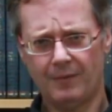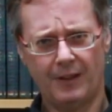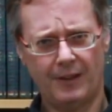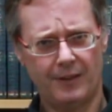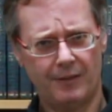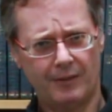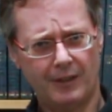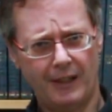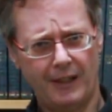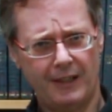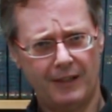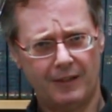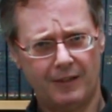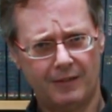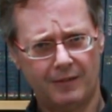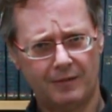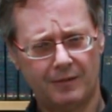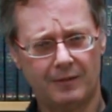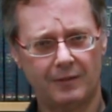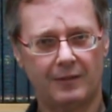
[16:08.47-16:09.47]
and the right
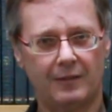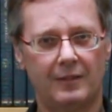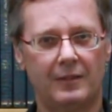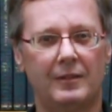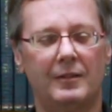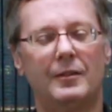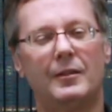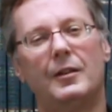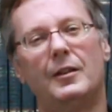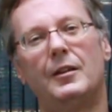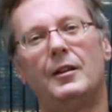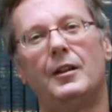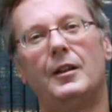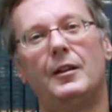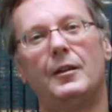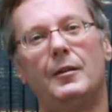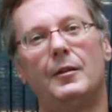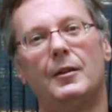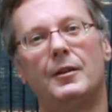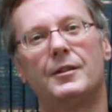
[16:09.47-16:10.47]

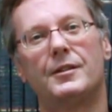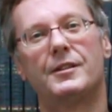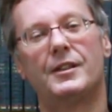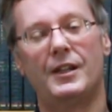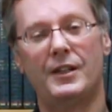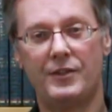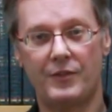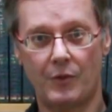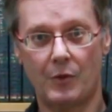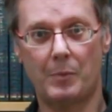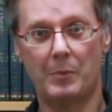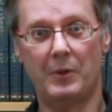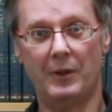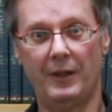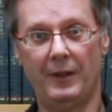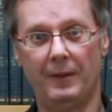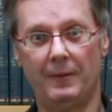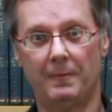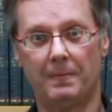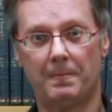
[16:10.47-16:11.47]
sides of your
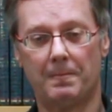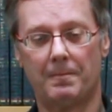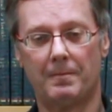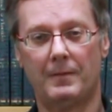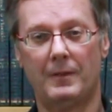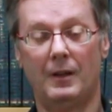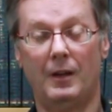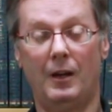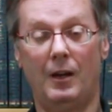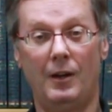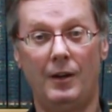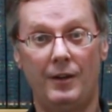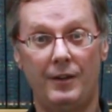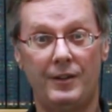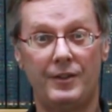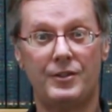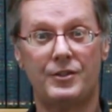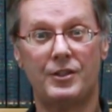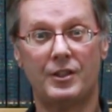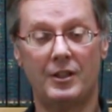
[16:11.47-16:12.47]
brain? Are
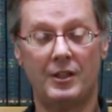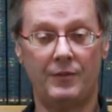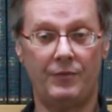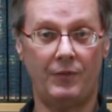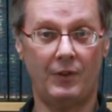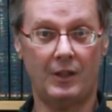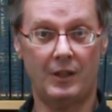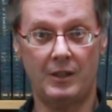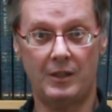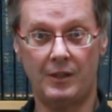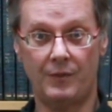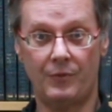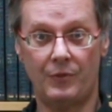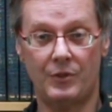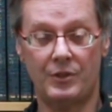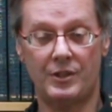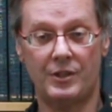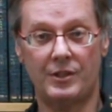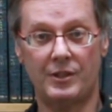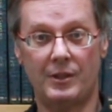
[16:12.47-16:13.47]
there significant
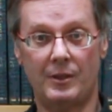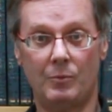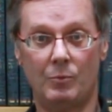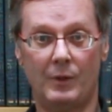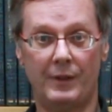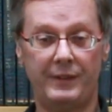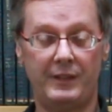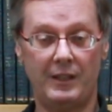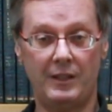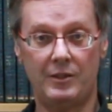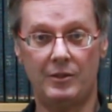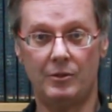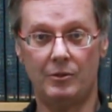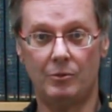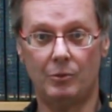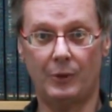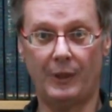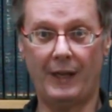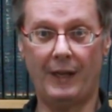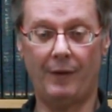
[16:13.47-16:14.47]
differences in what they
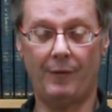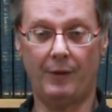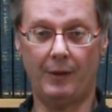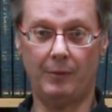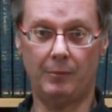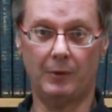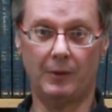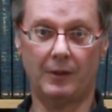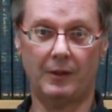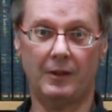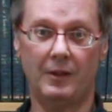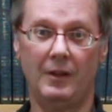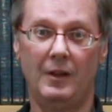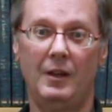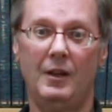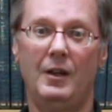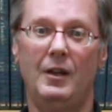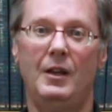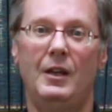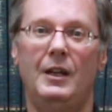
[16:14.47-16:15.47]
do or how they work?
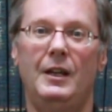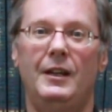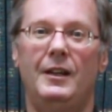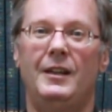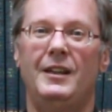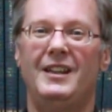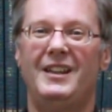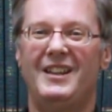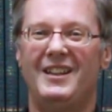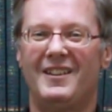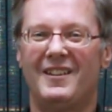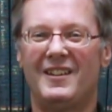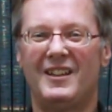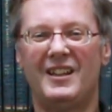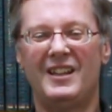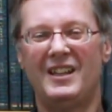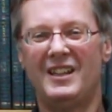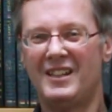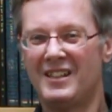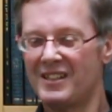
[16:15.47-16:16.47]

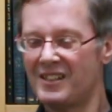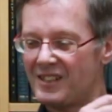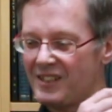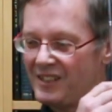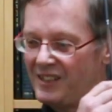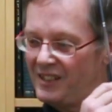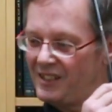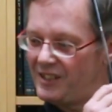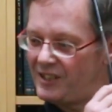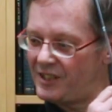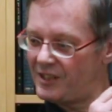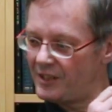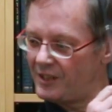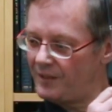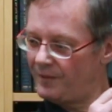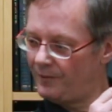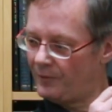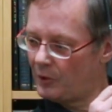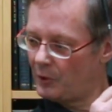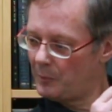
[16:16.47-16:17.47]
Is this
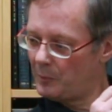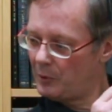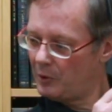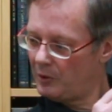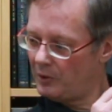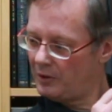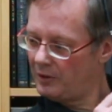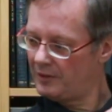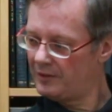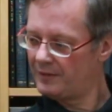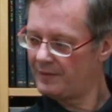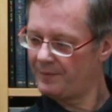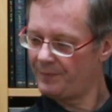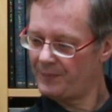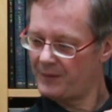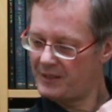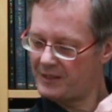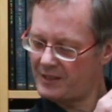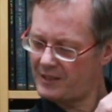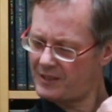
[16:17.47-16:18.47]
verbal?
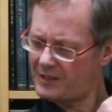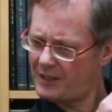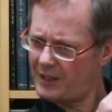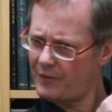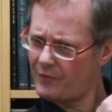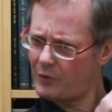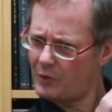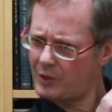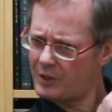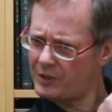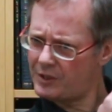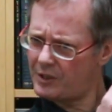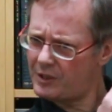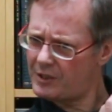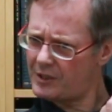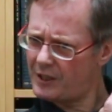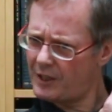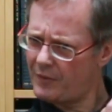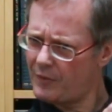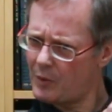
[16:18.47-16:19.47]
Does this
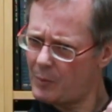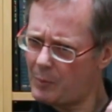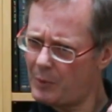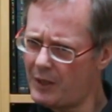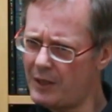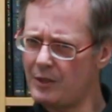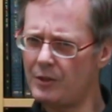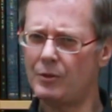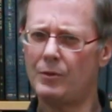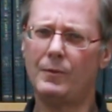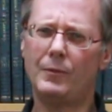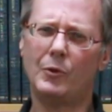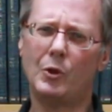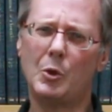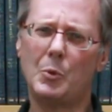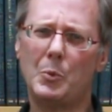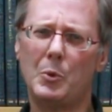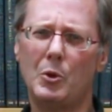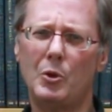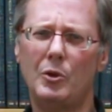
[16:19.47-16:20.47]
side of your brain do
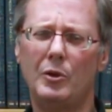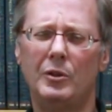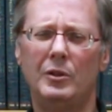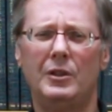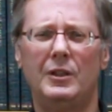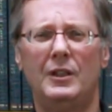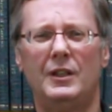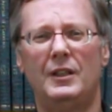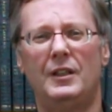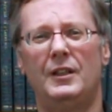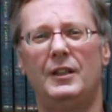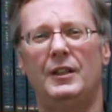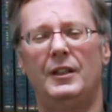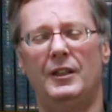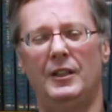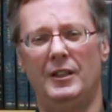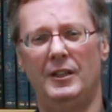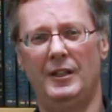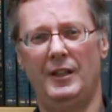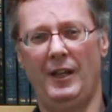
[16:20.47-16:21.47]
verbal
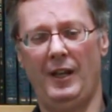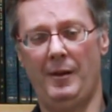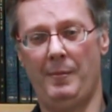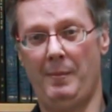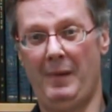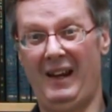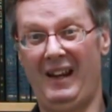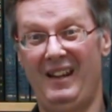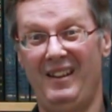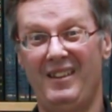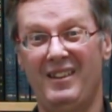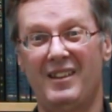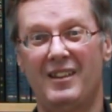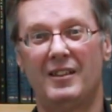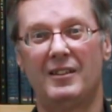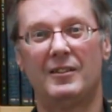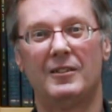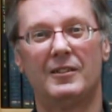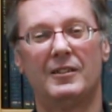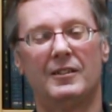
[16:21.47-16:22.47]
and math
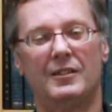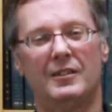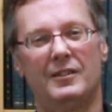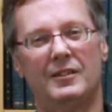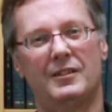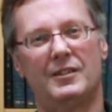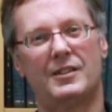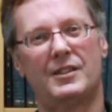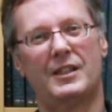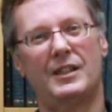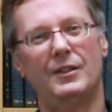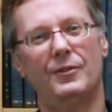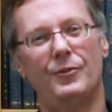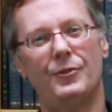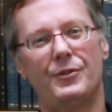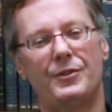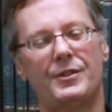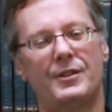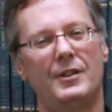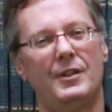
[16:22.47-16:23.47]

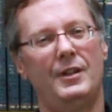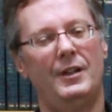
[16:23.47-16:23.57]
skills?